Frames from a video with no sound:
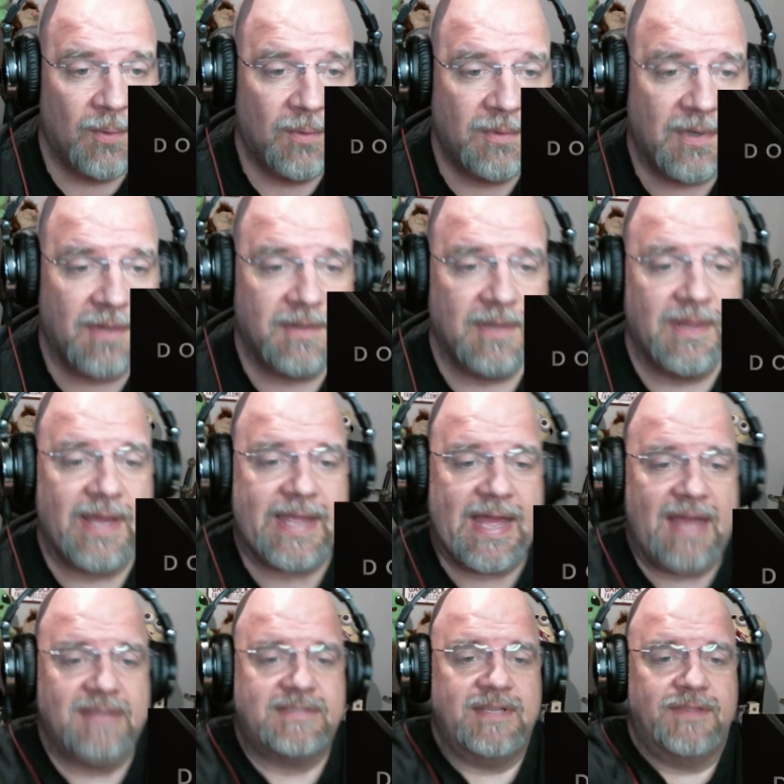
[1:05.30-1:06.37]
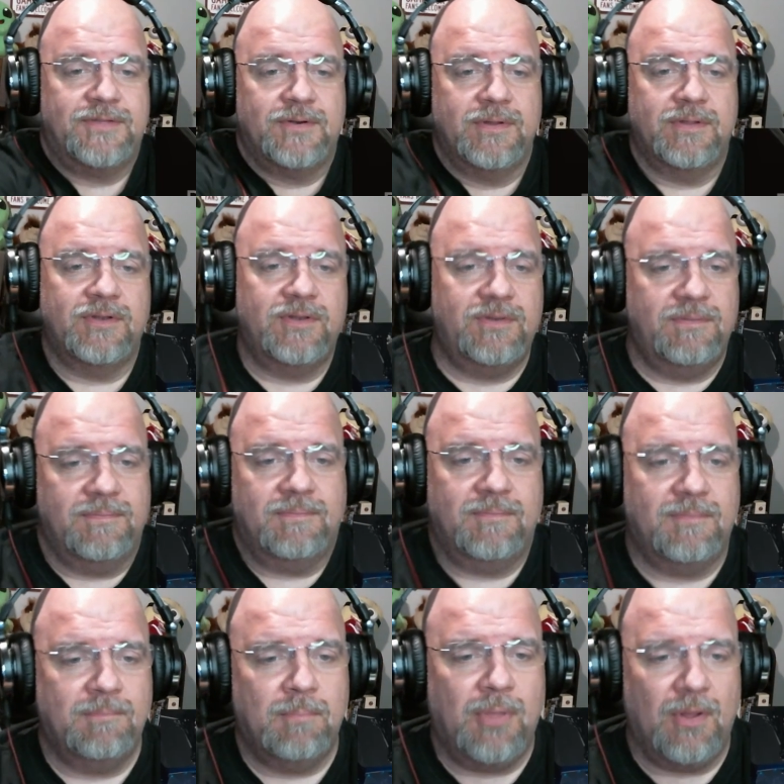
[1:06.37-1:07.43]
Nothing like acid through the
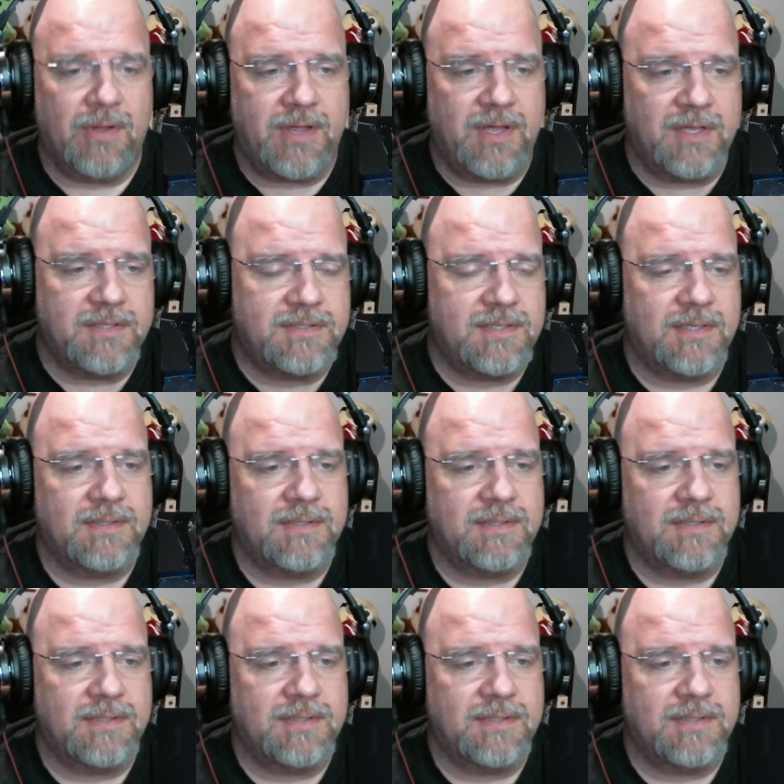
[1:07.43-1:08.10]
bulkheads.